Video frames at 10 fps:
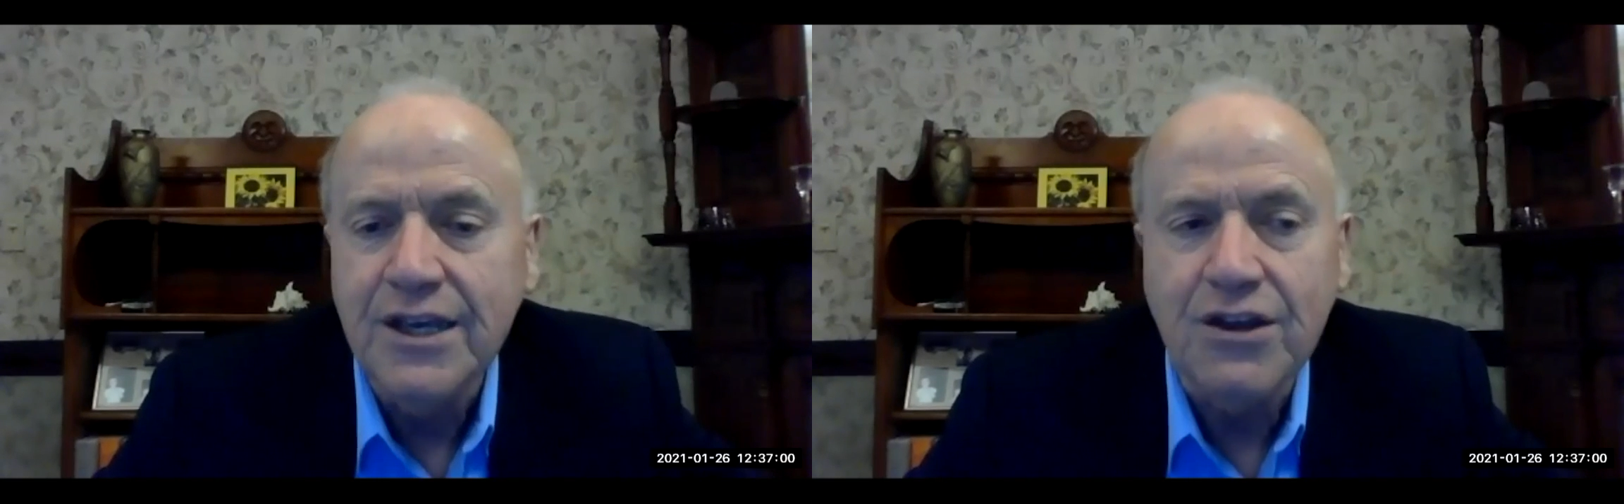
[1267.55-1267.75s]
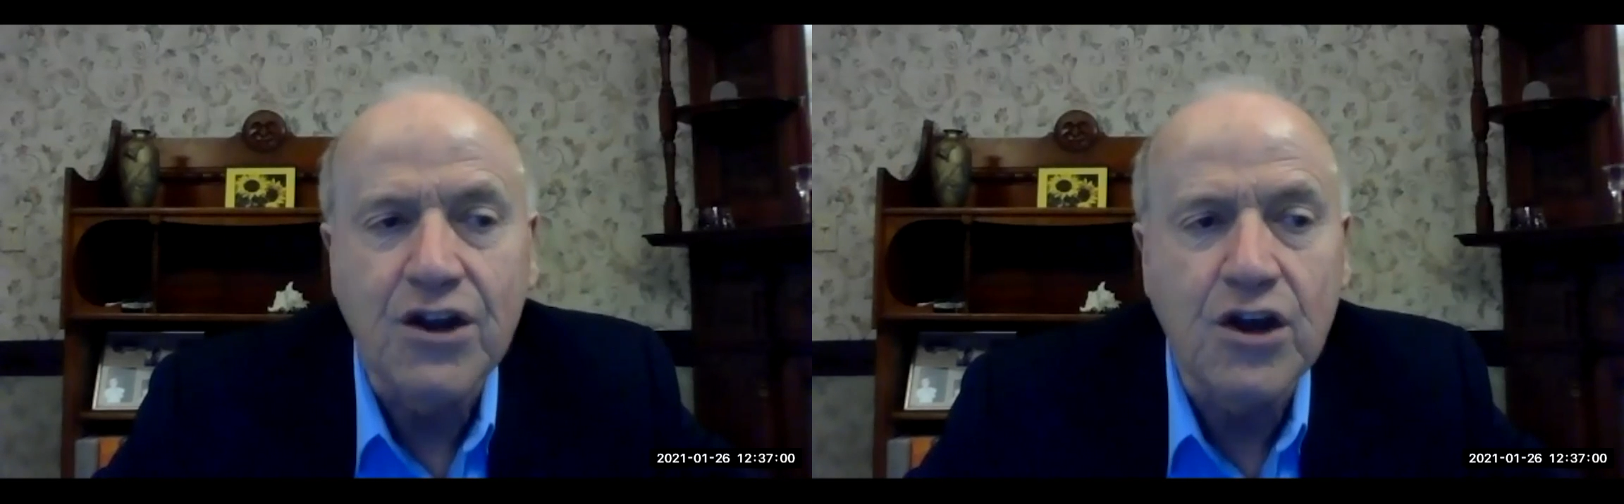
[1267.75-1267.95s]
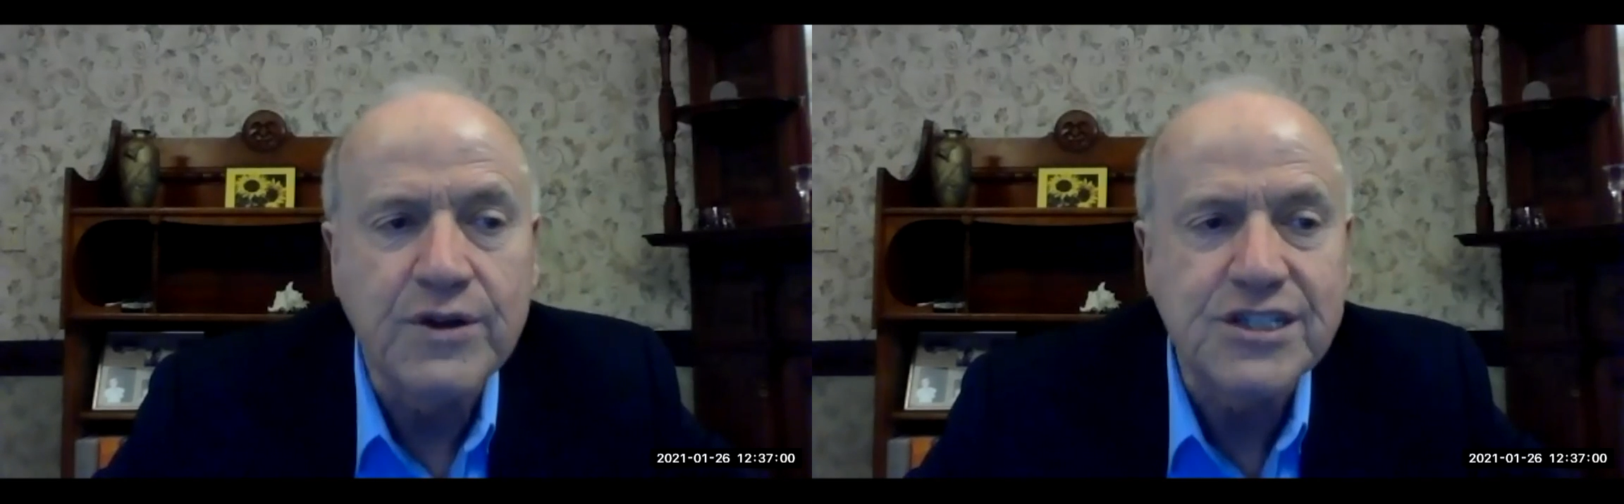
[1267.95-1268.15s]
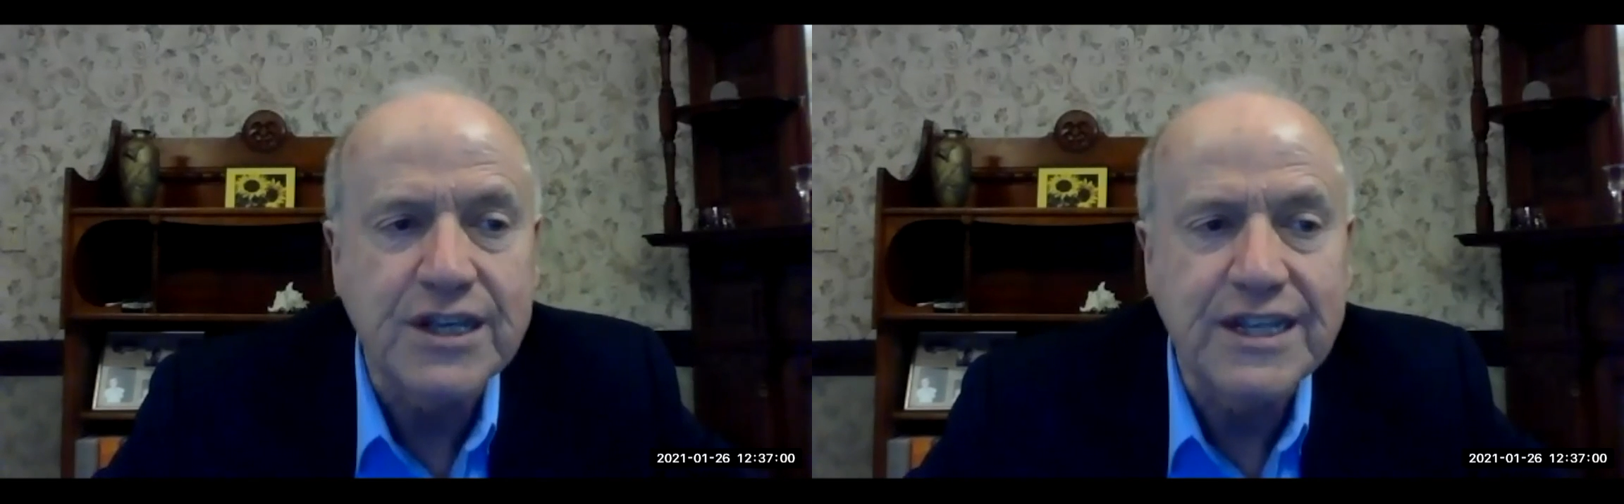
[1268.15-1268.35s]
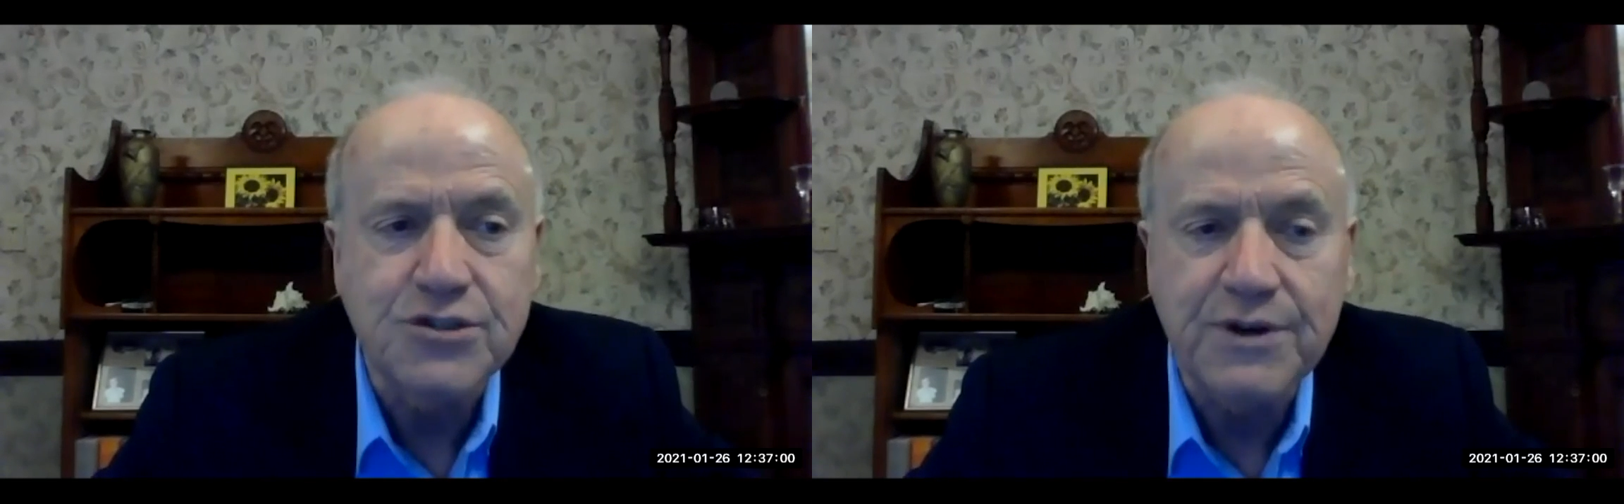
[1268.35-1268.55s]
You know, is, it,
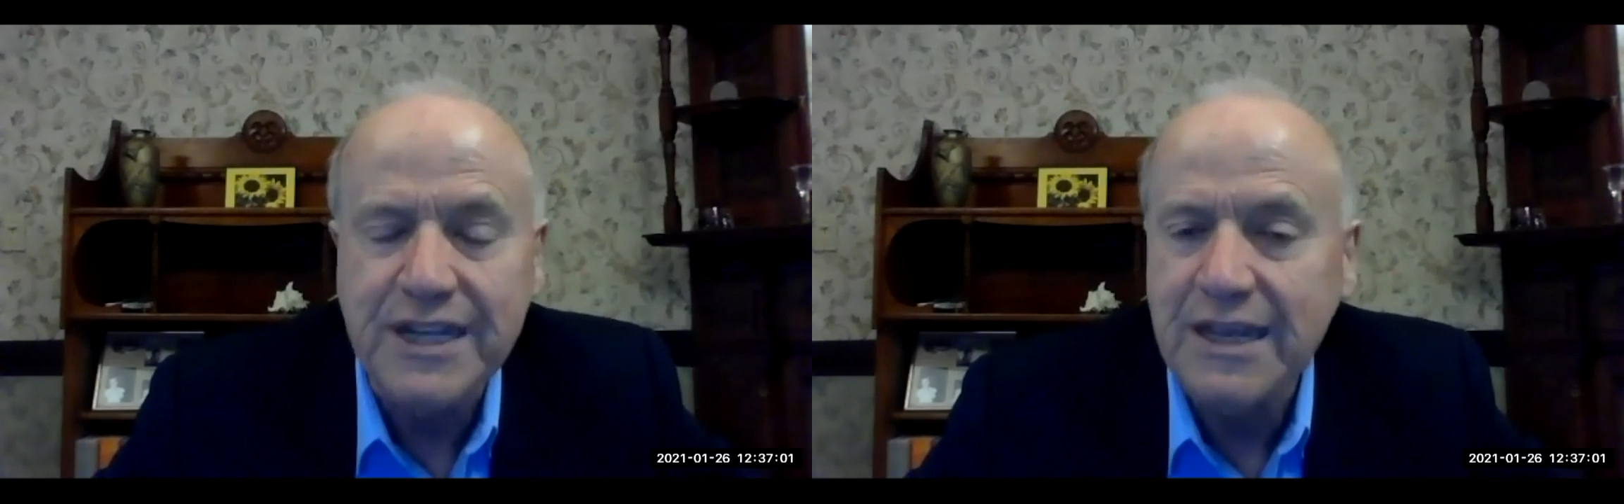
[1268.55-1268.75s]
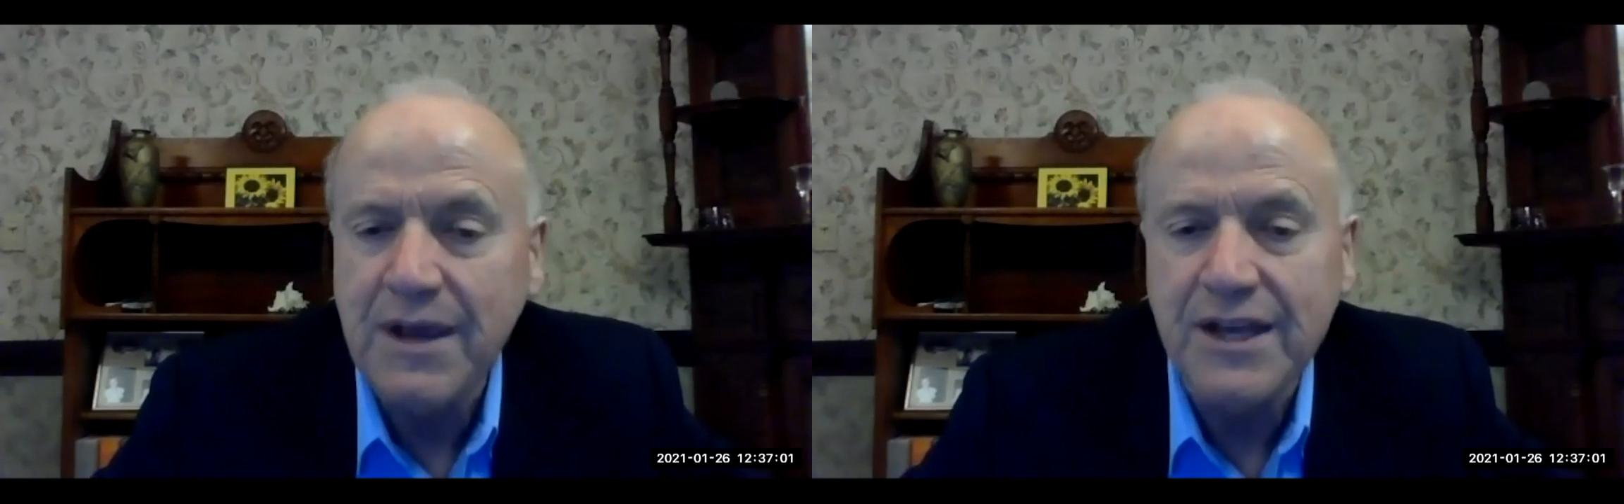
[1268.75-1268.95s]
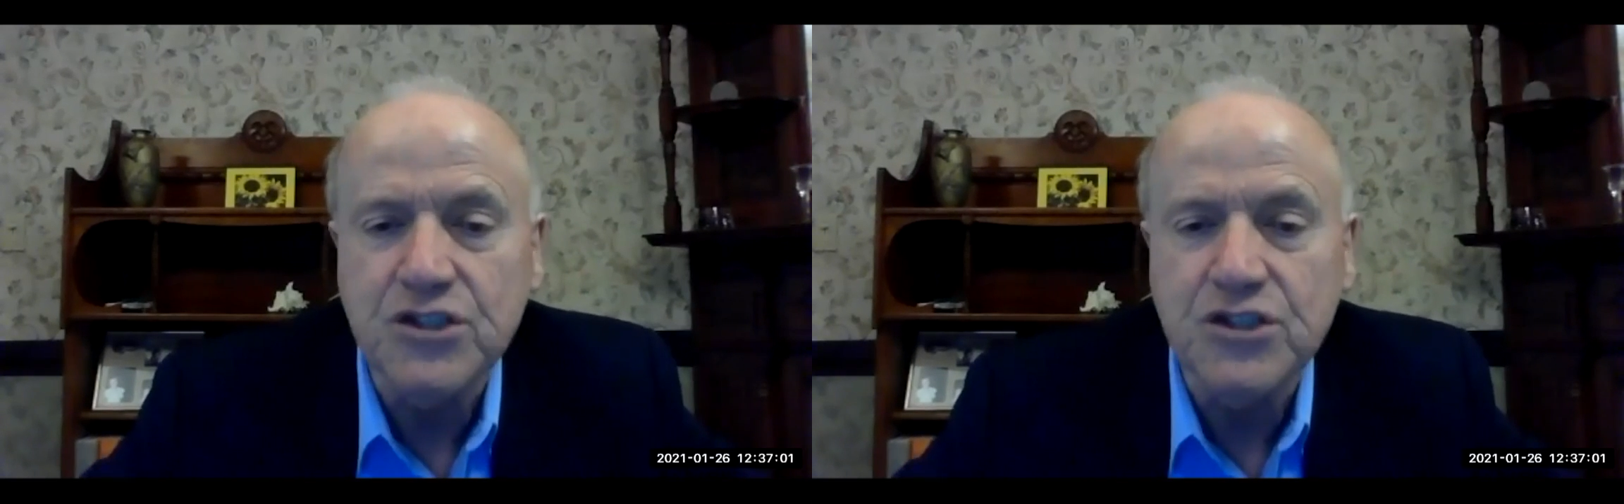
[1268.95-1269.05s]
is there an email